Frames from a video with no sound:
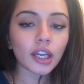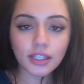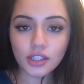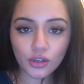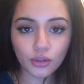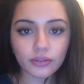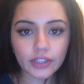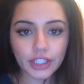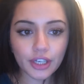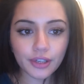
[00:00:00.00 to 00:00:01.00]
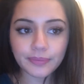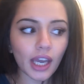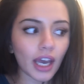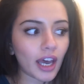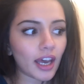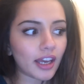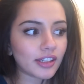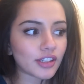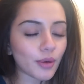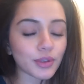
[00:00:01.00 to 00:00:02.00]
India haul video
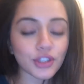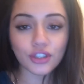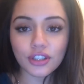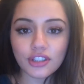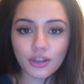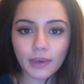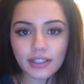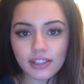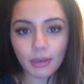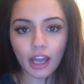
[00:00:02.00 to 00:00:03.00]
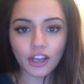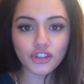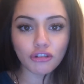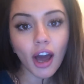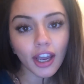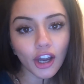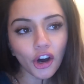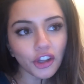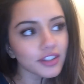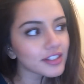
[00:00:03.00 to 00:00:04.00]
and I was just doing some like
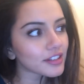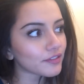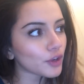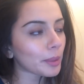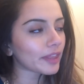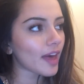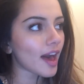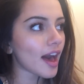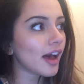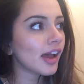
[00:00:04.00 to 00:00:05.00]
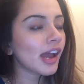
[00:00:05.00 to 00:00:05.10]
try-ons and filming that,